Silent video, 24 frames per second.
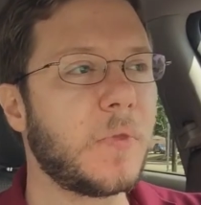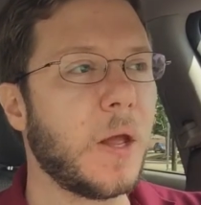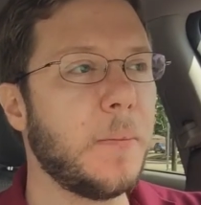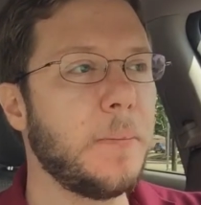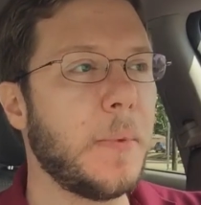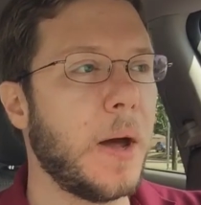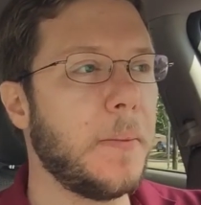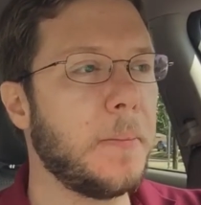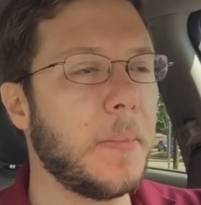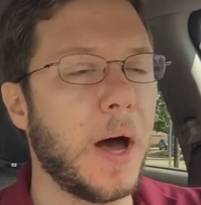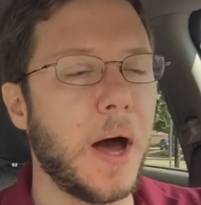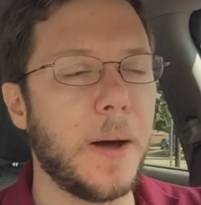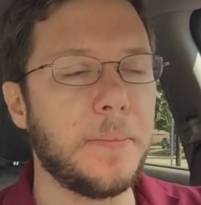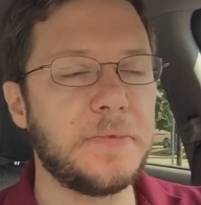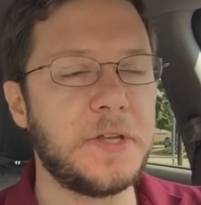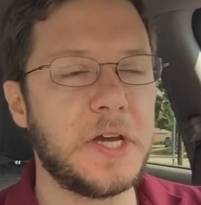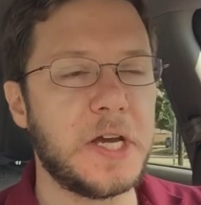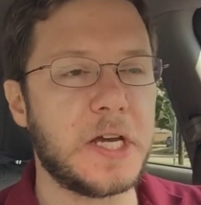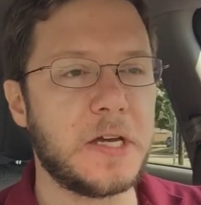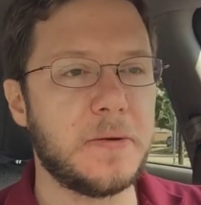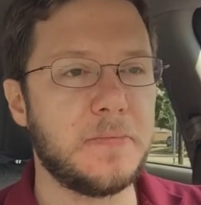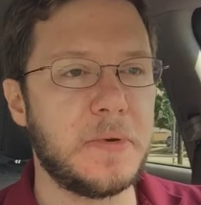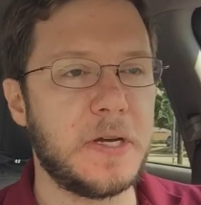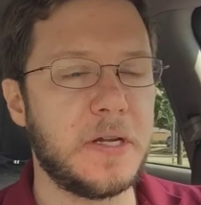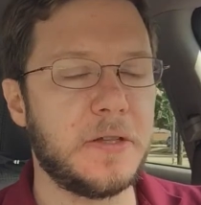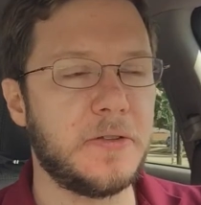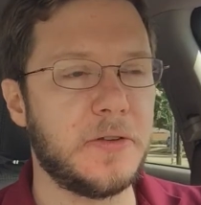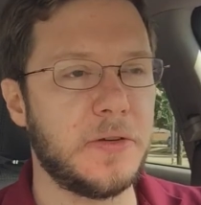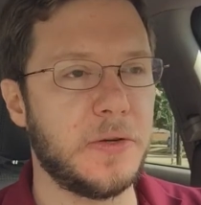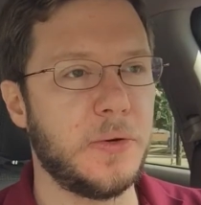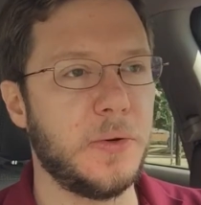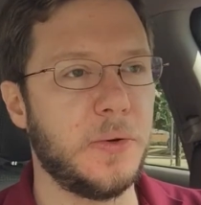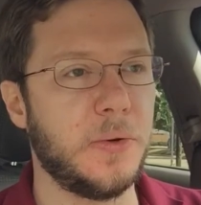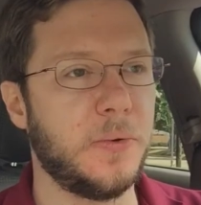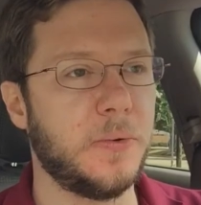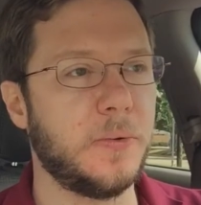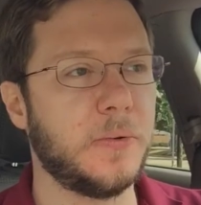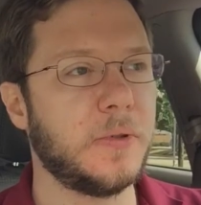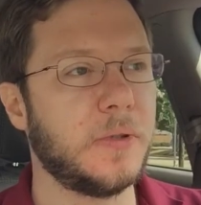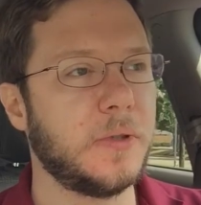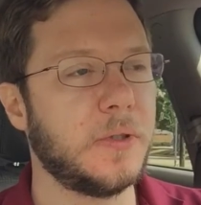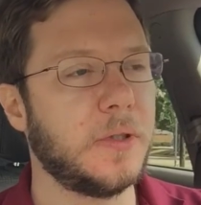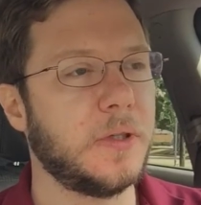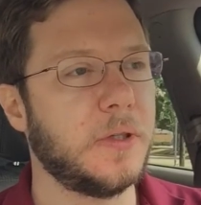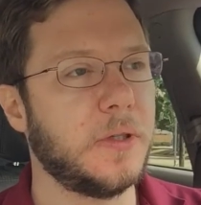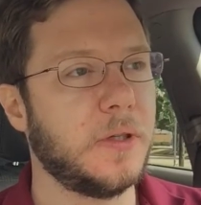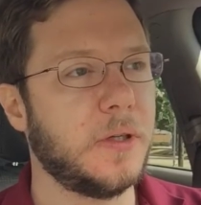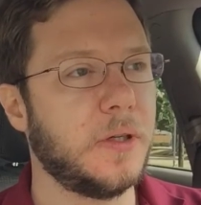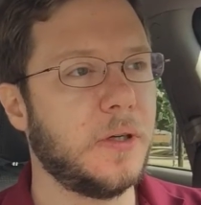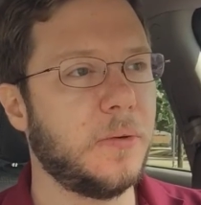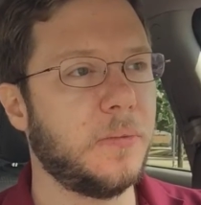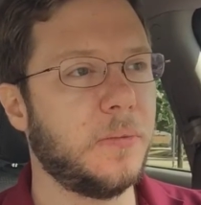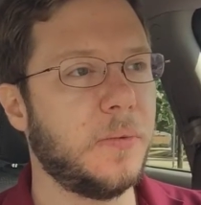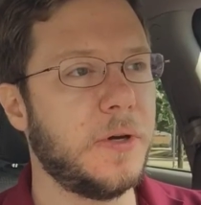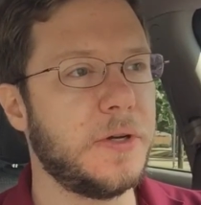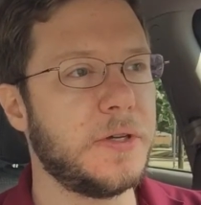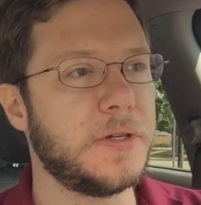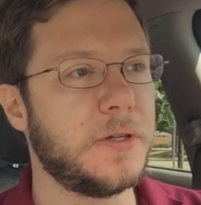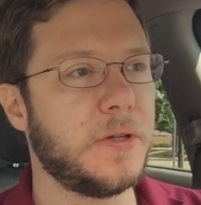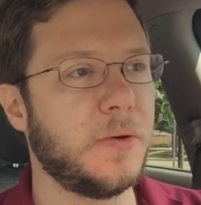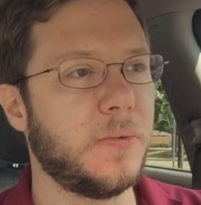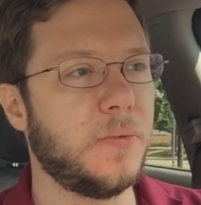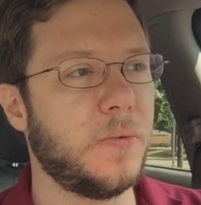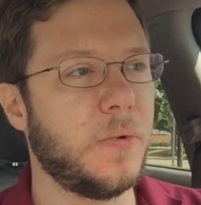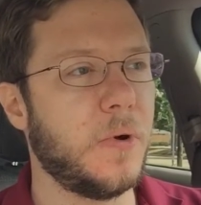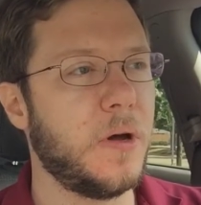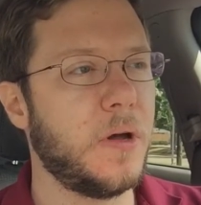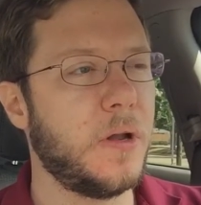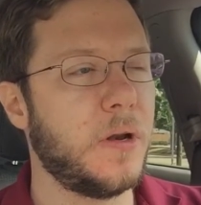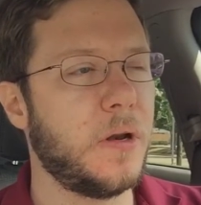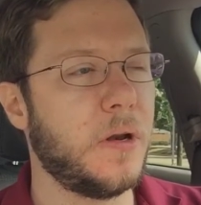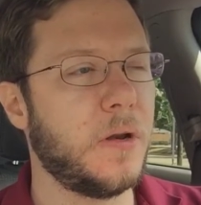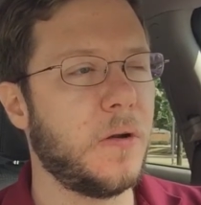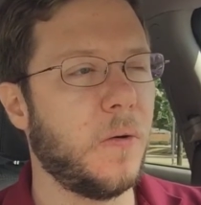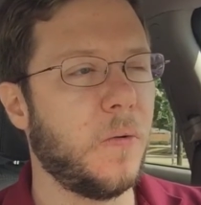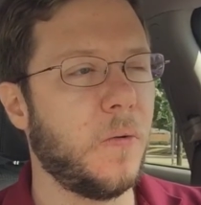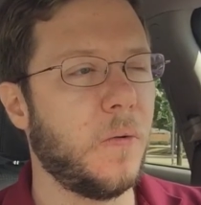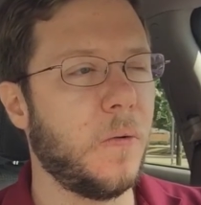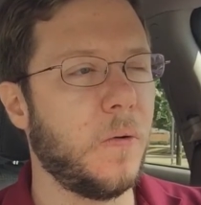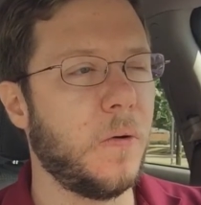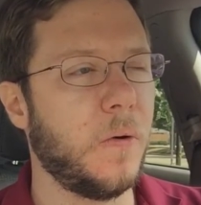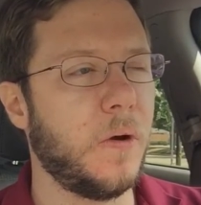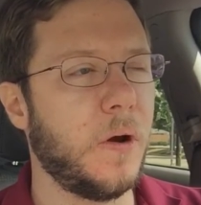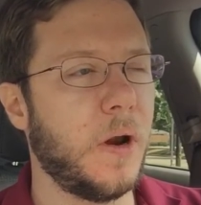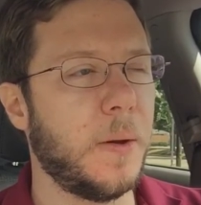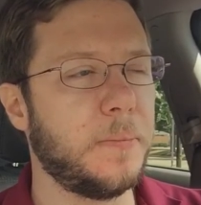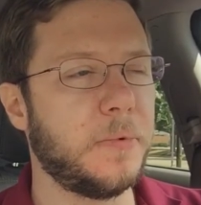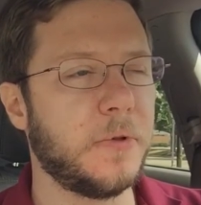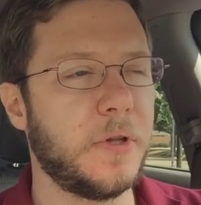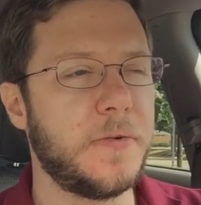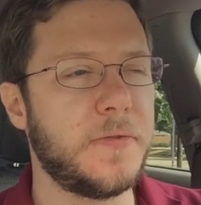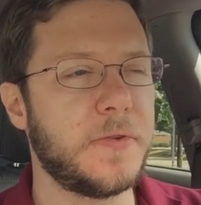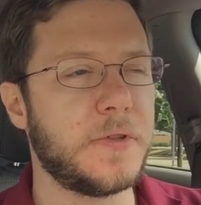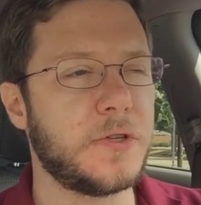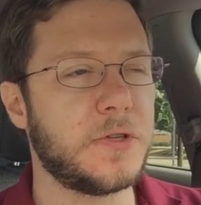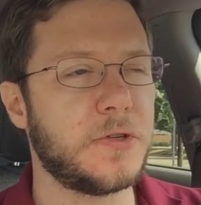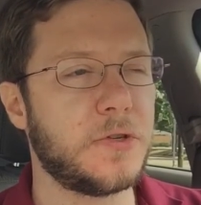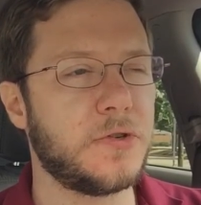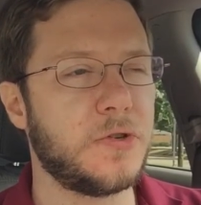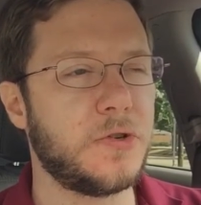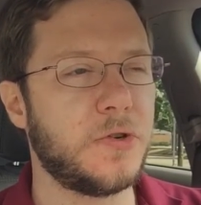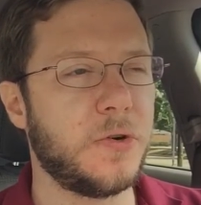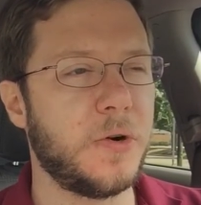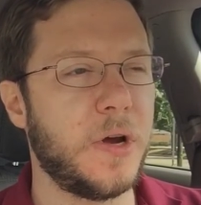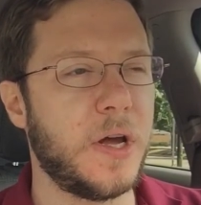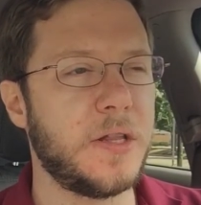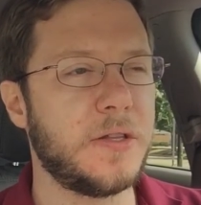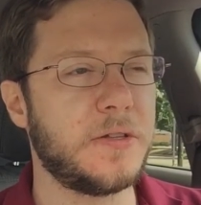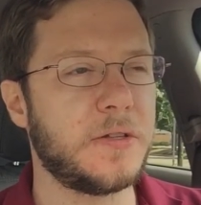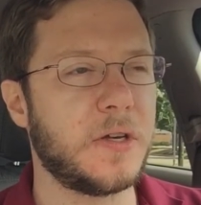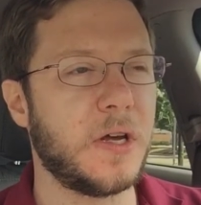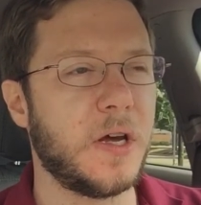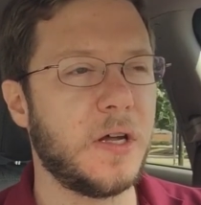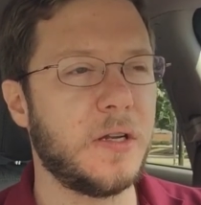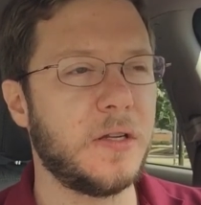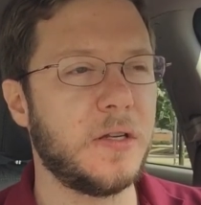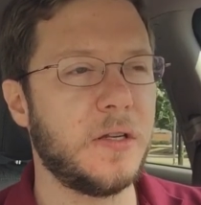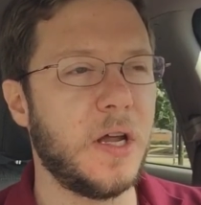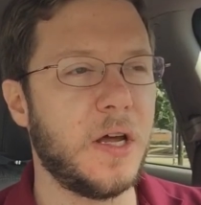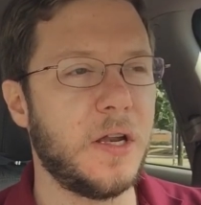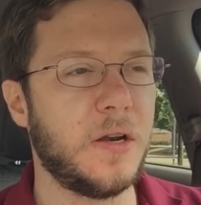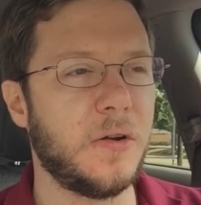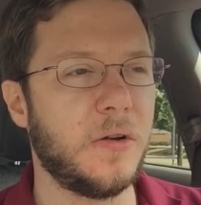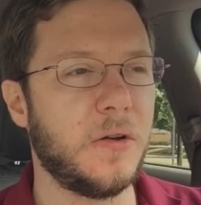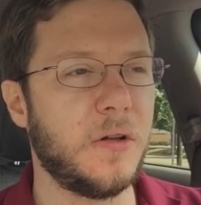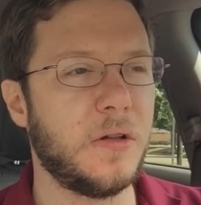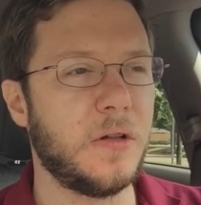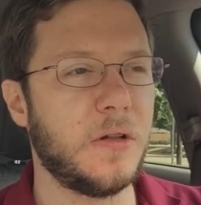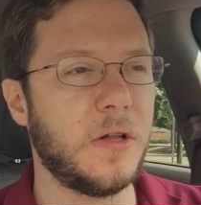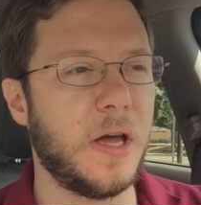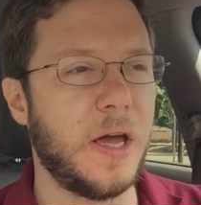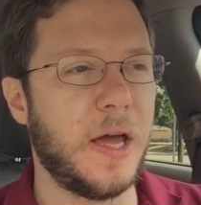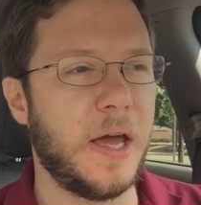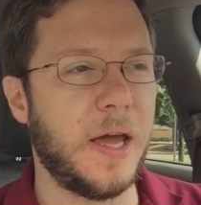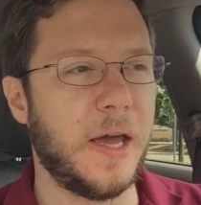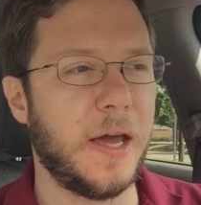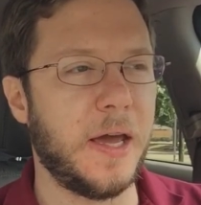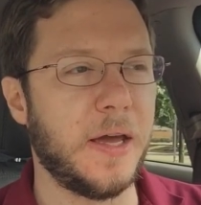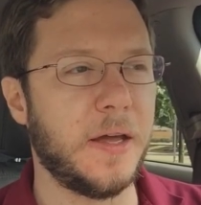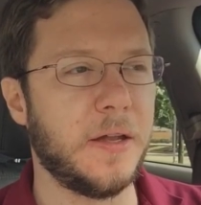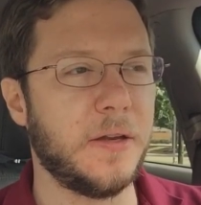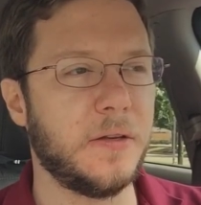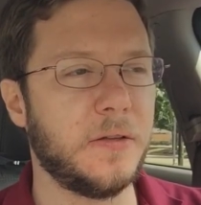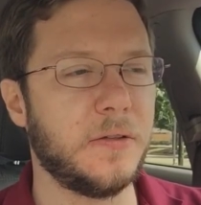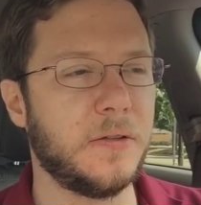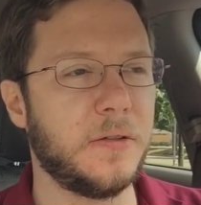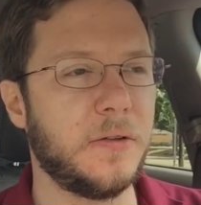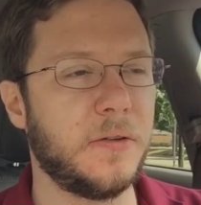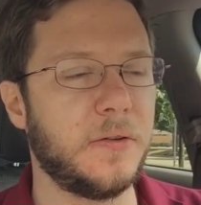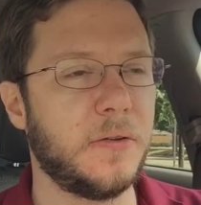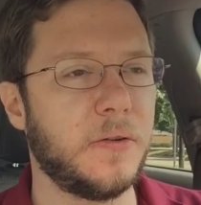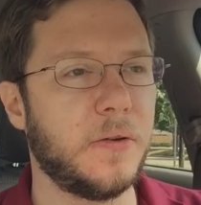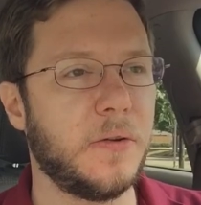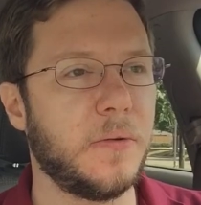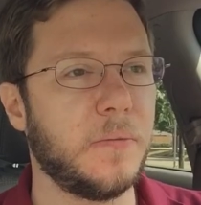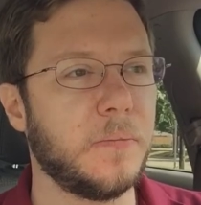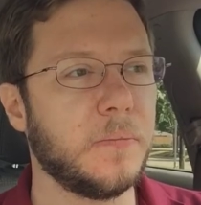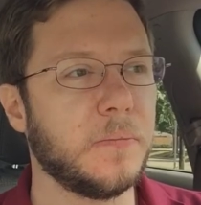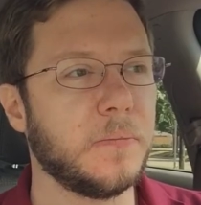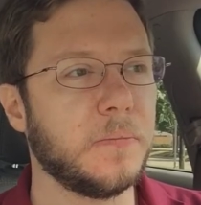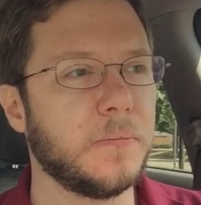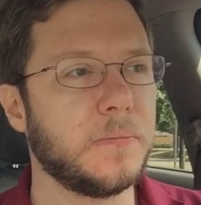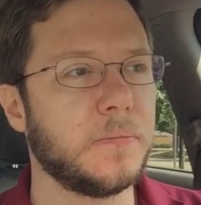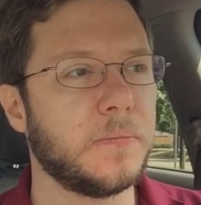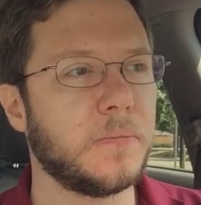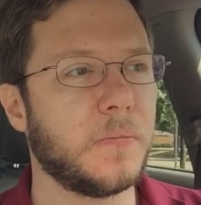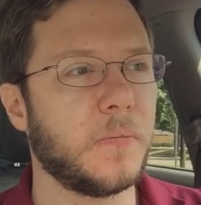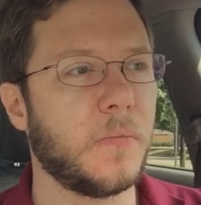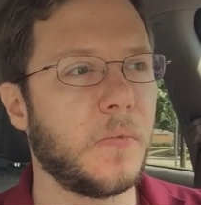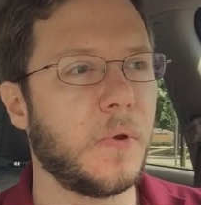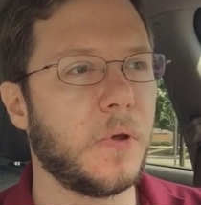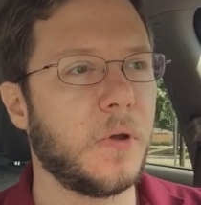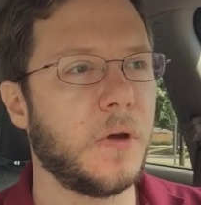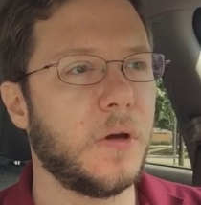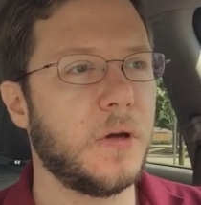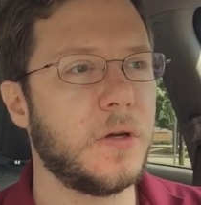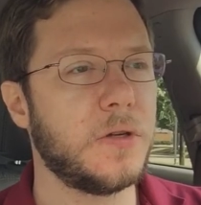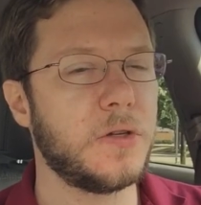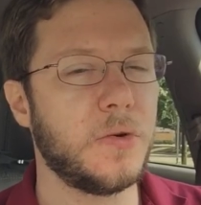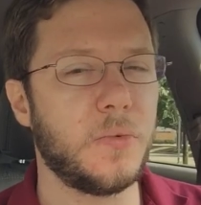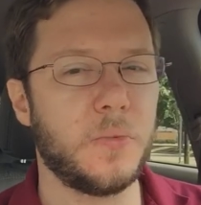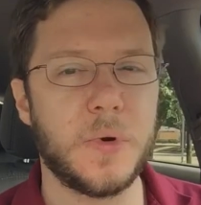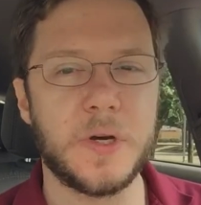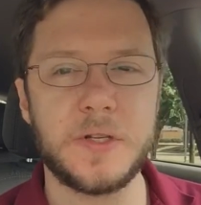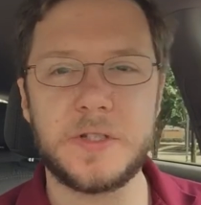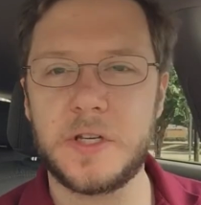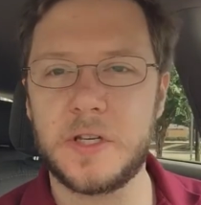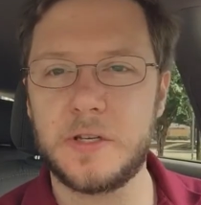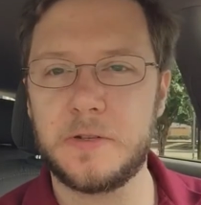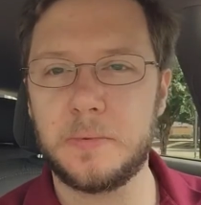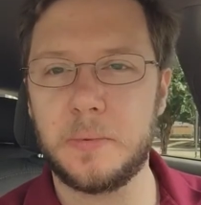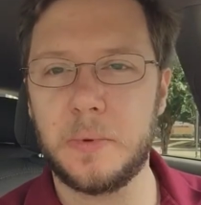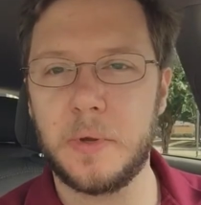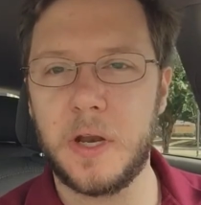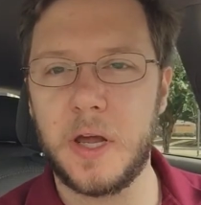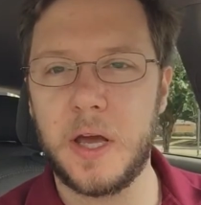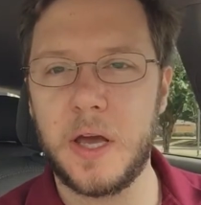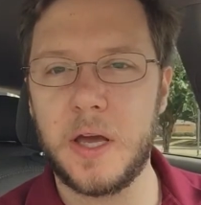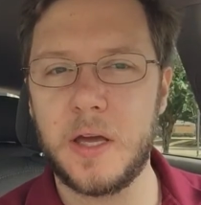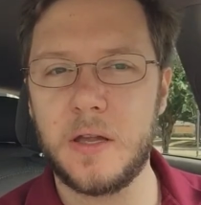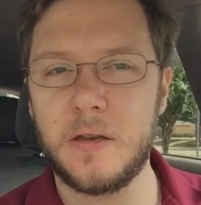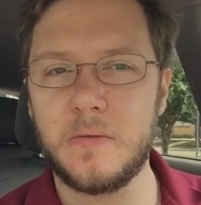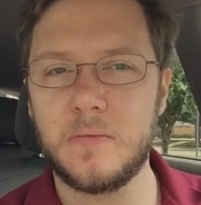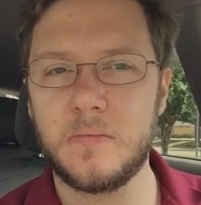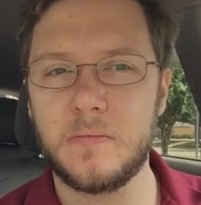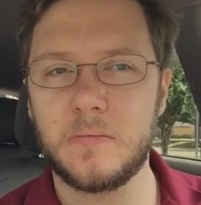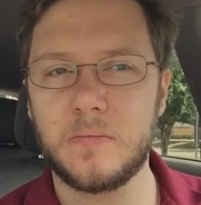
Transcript: my mom taking me to was the one on I believe it's Transcontinental and is it West Esplanade?